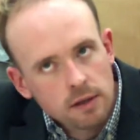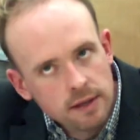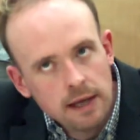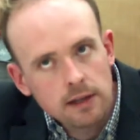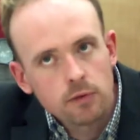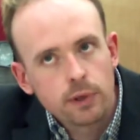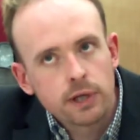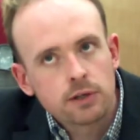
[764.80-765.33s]

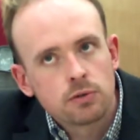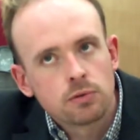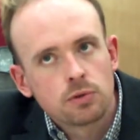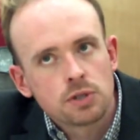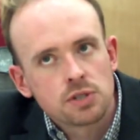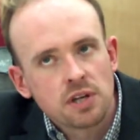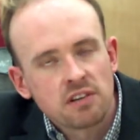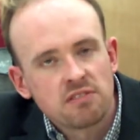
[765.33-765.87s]
Delaware
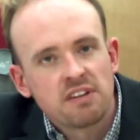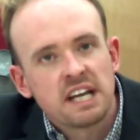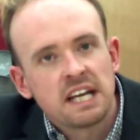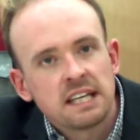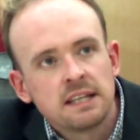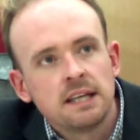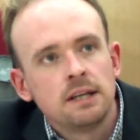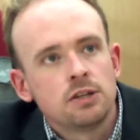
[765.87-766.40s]
courts are
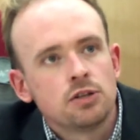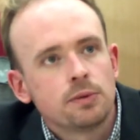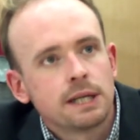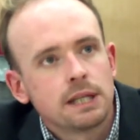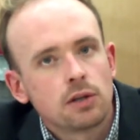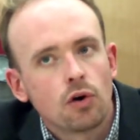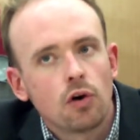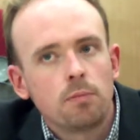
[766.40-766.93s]
very keen to
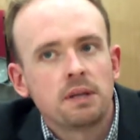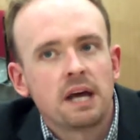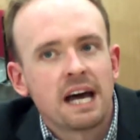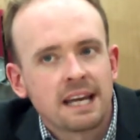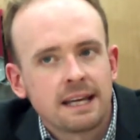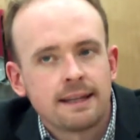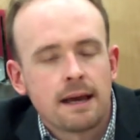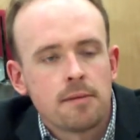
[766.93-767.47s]
adopt
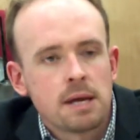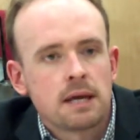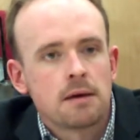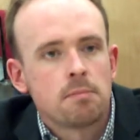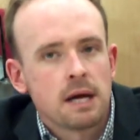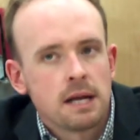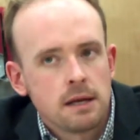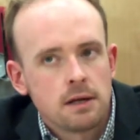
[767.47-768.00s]
academic
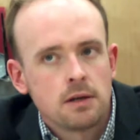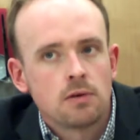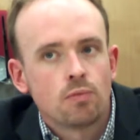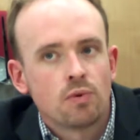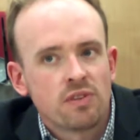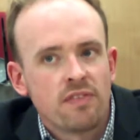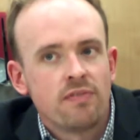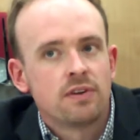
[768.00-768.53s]
opinion
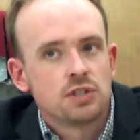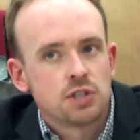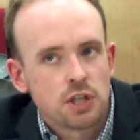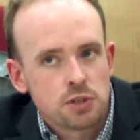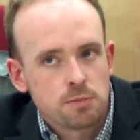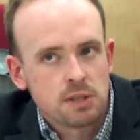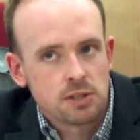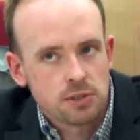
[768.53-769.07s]
within their
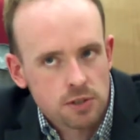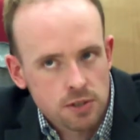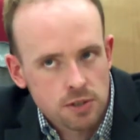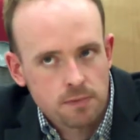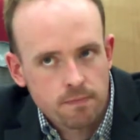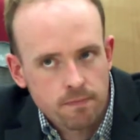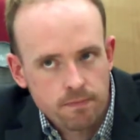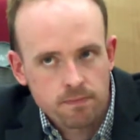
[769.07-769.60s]
judgments.